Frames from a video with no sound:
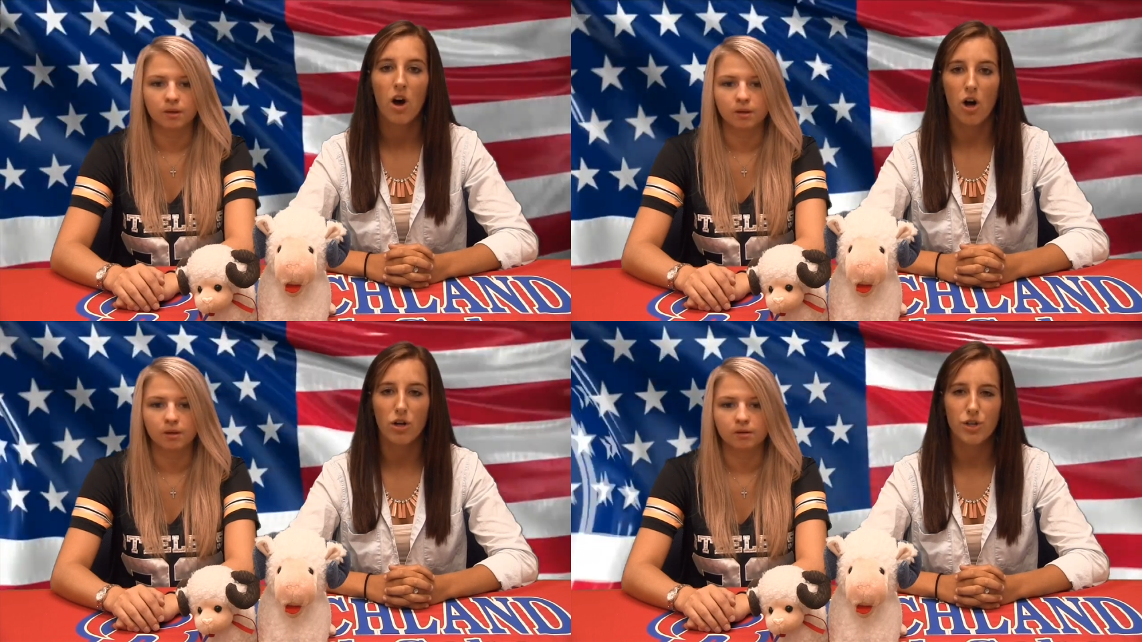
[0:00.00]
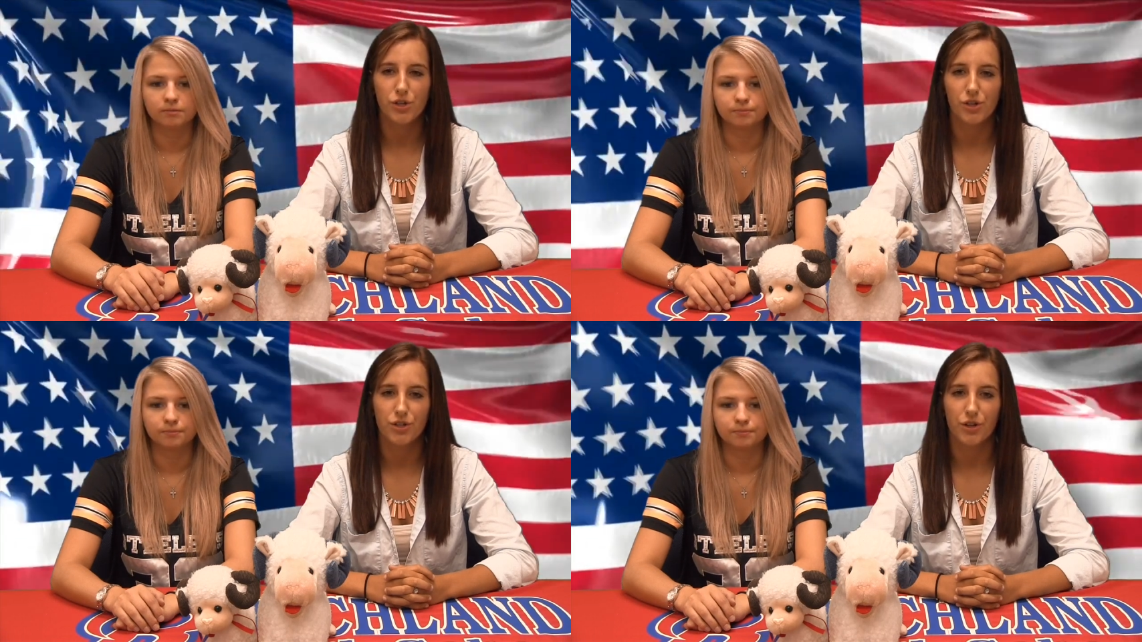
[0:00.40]
Speaker 1: All
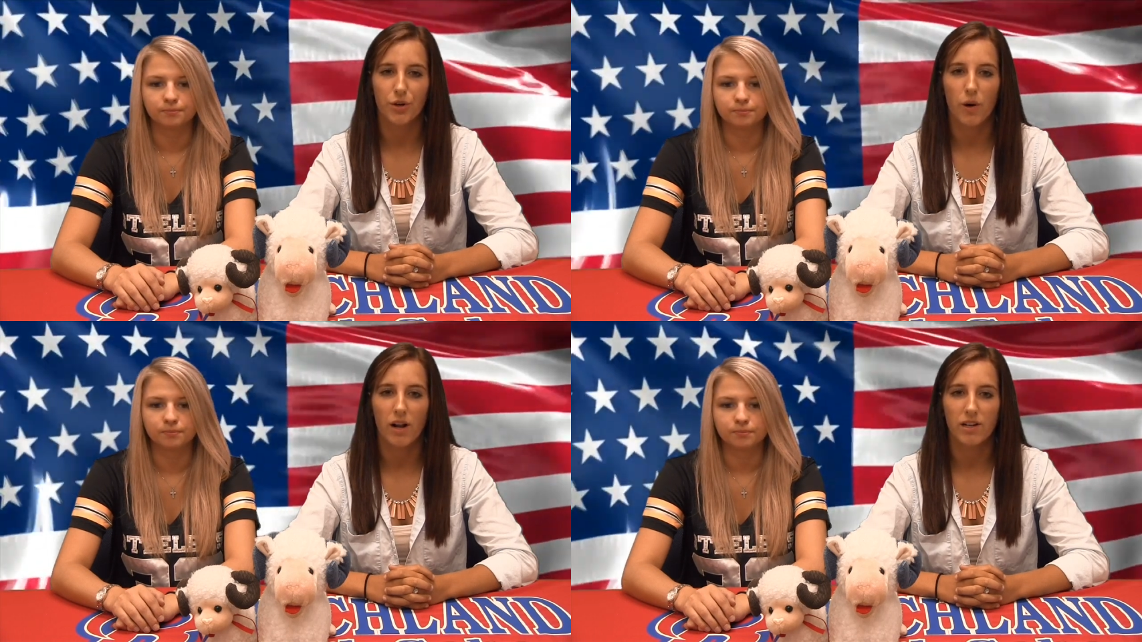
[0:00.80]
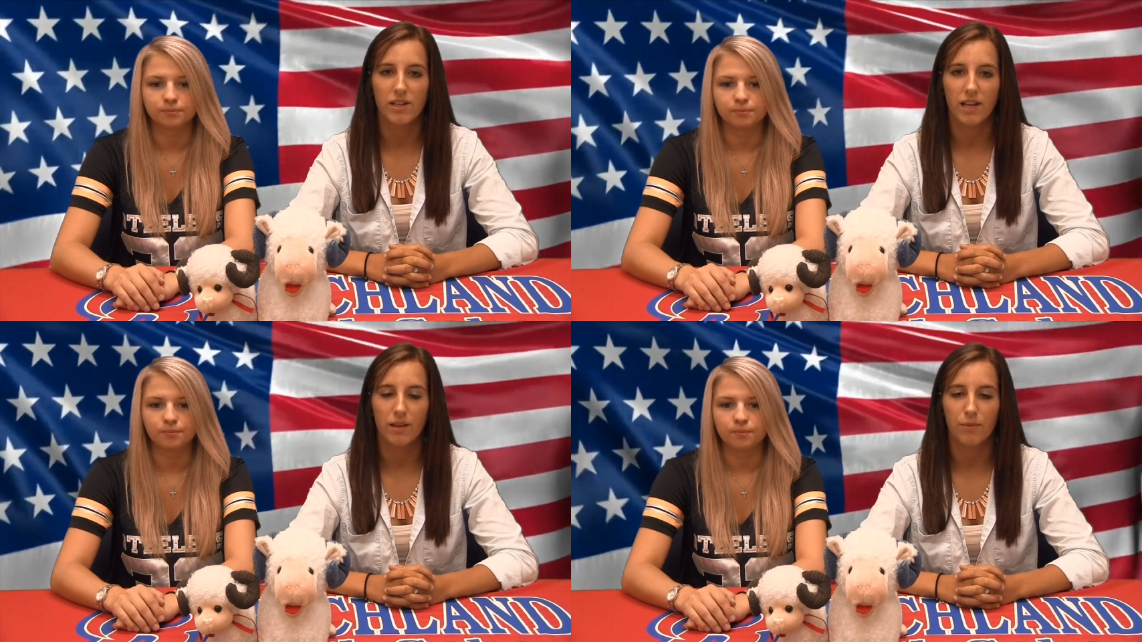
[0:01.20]
juniors are required to
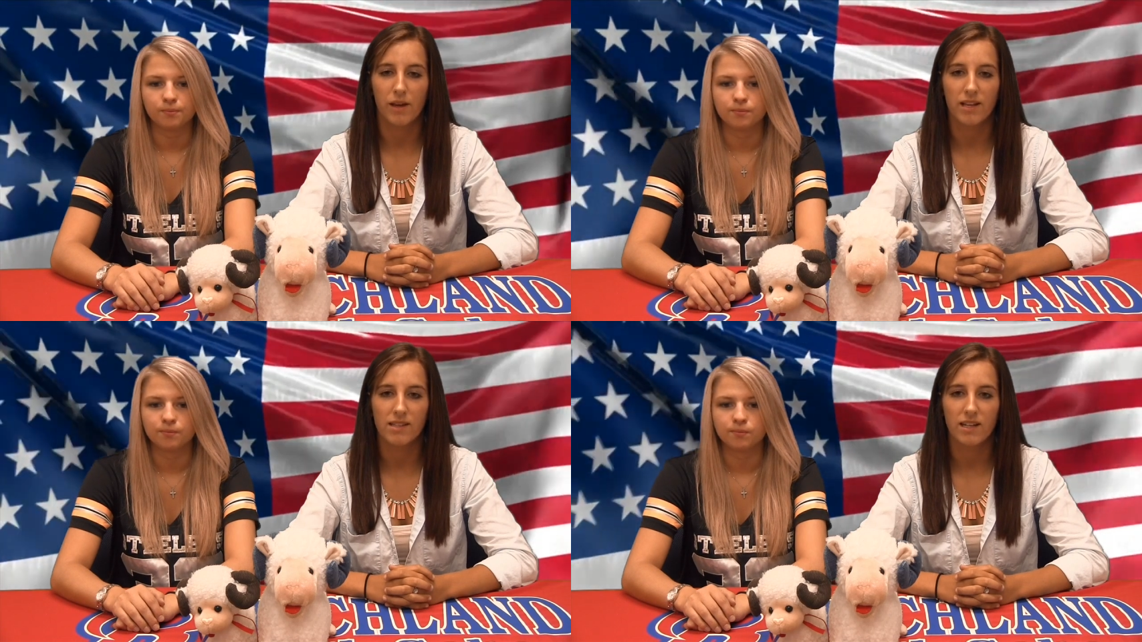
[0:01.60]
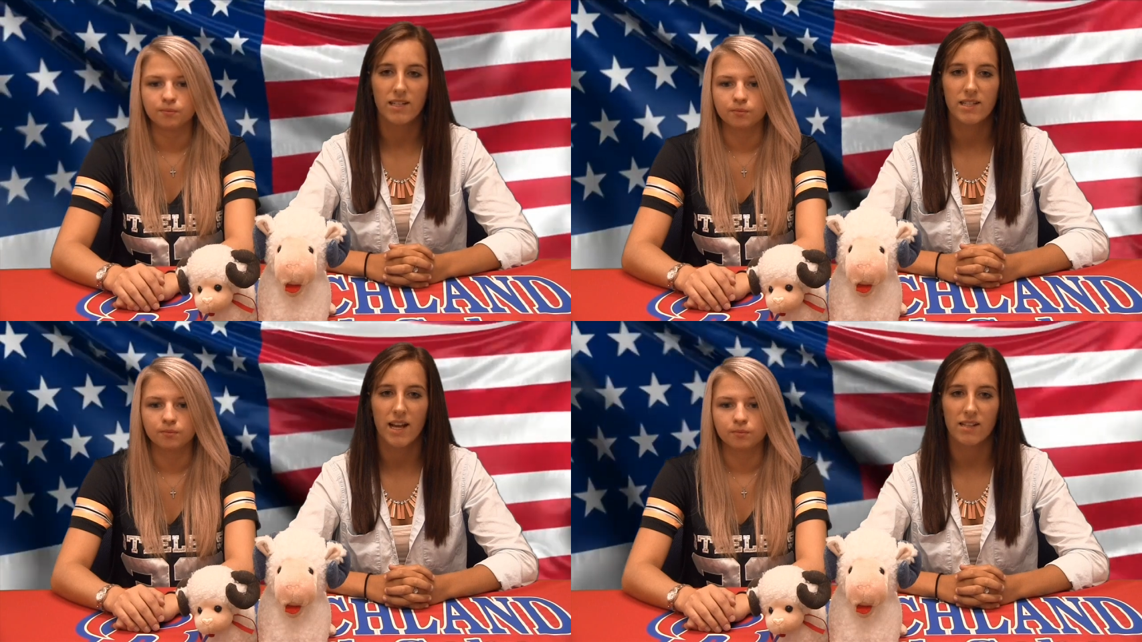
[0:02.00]
take the
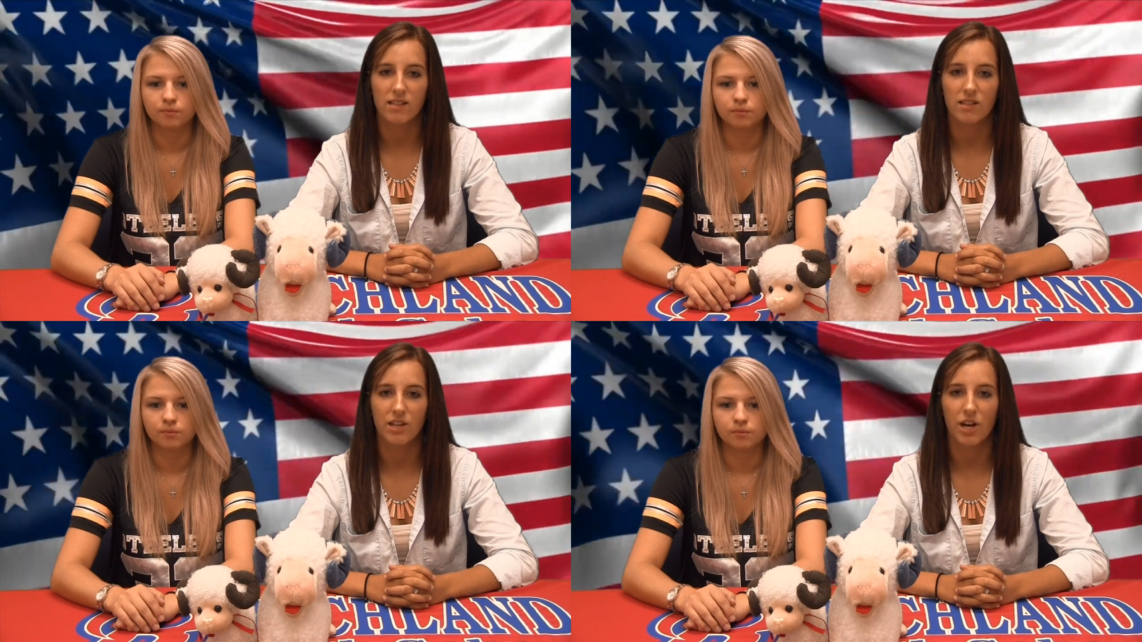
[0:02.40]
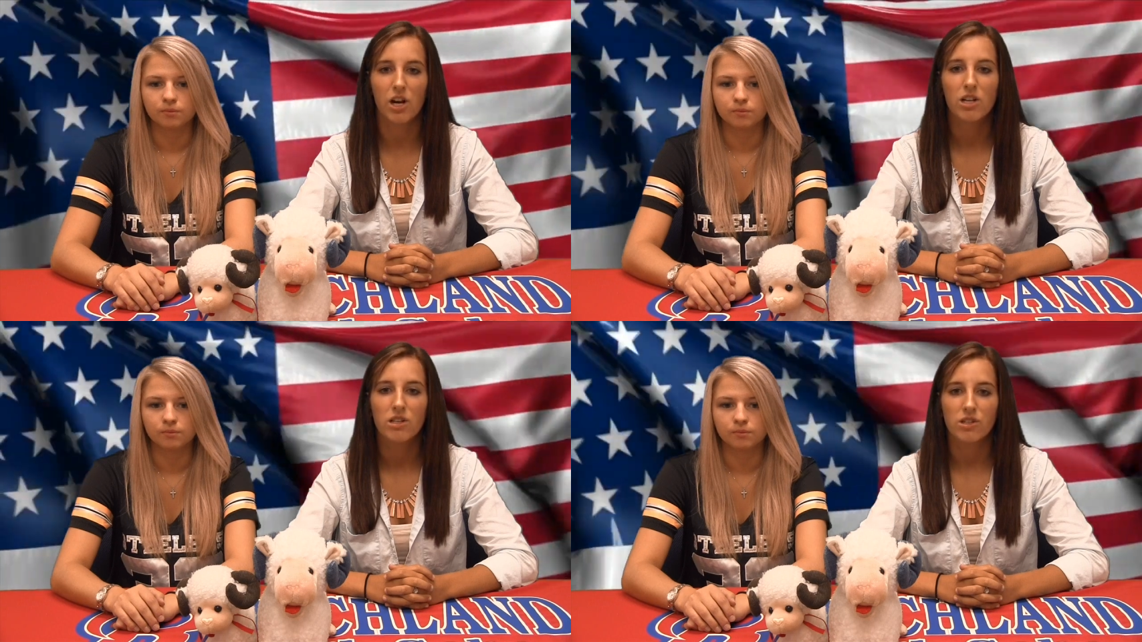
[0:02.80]
PSAT test this year.
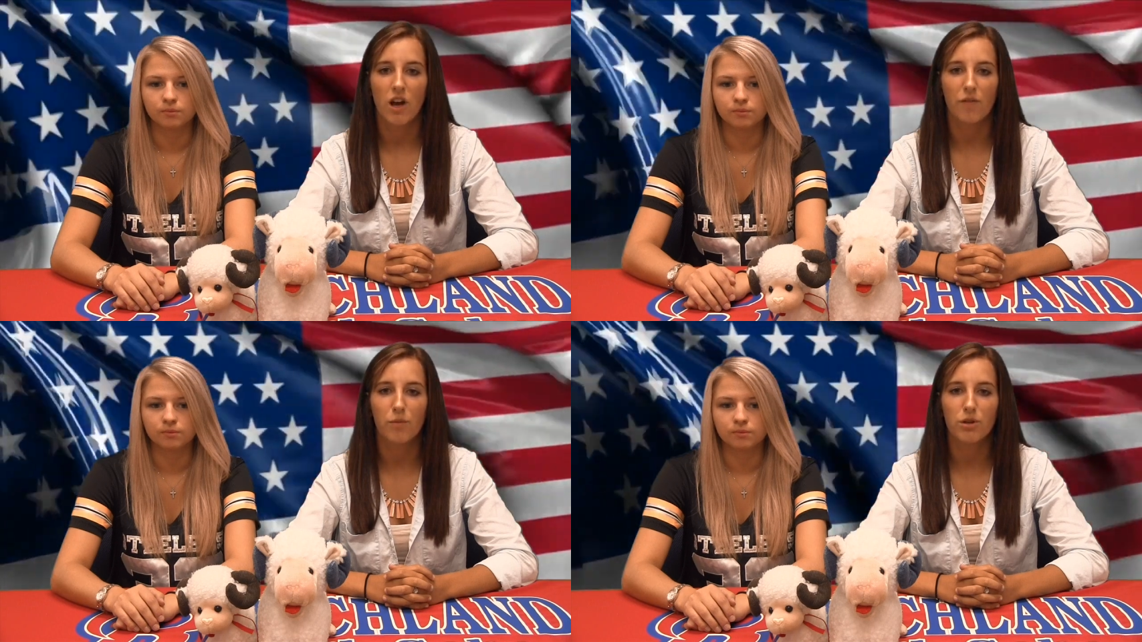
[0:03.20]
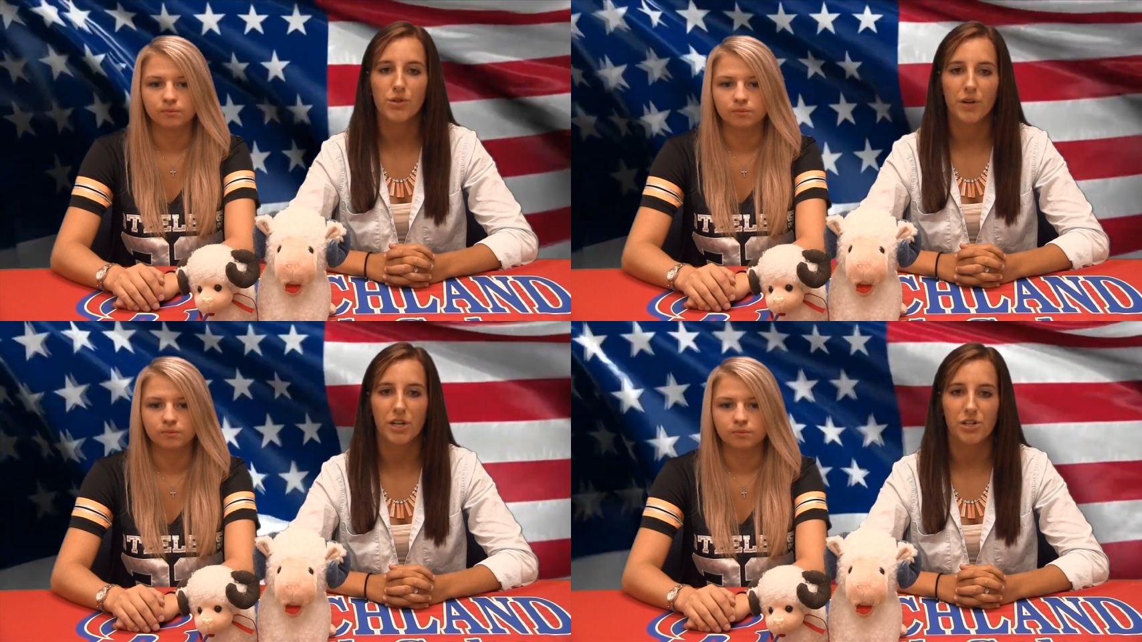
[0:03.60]

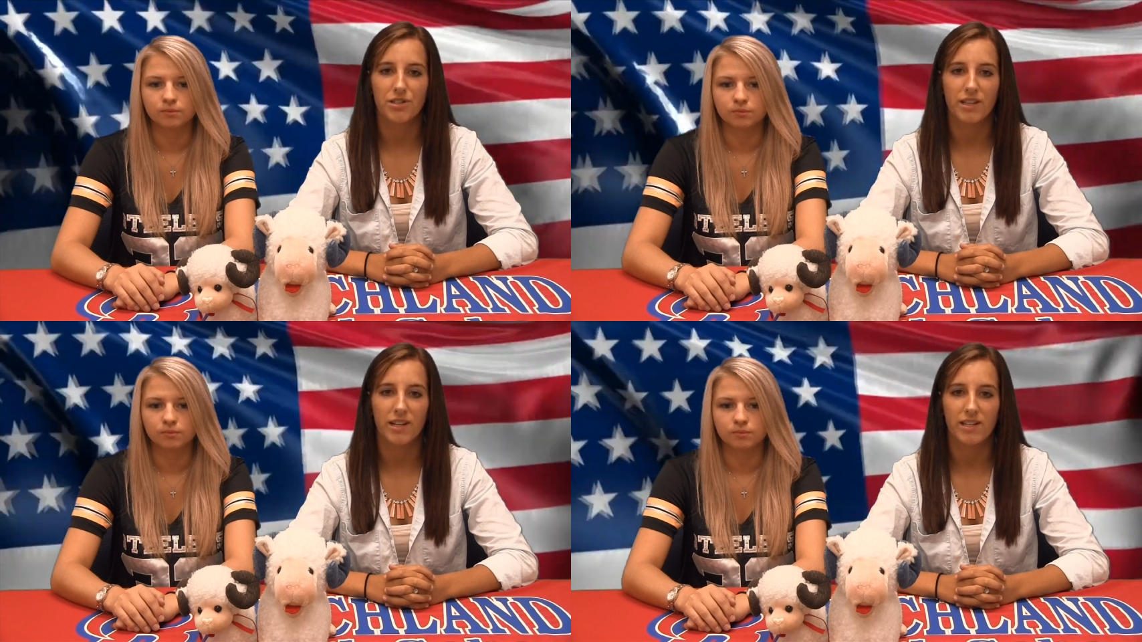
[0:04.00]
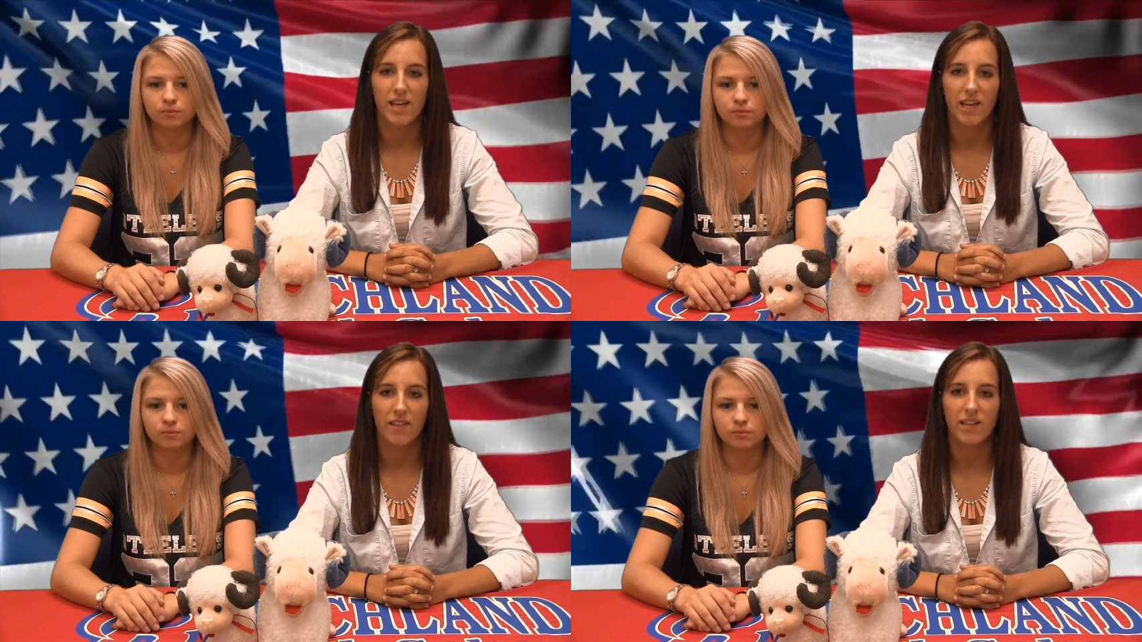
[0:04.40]
Sophomores who are interested in
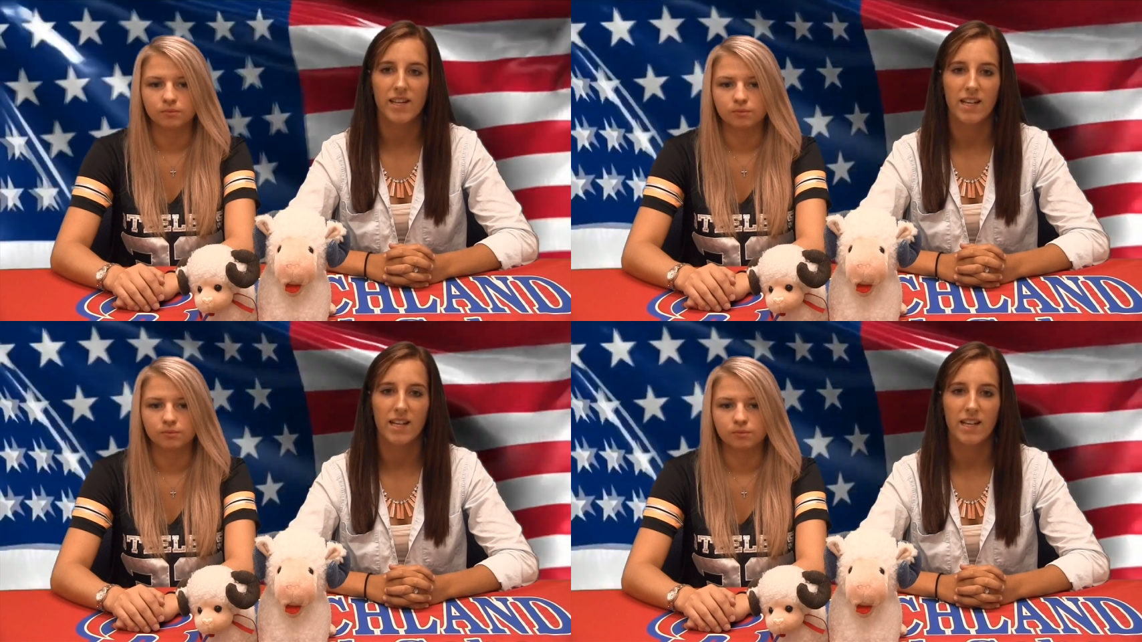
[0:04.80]
taking the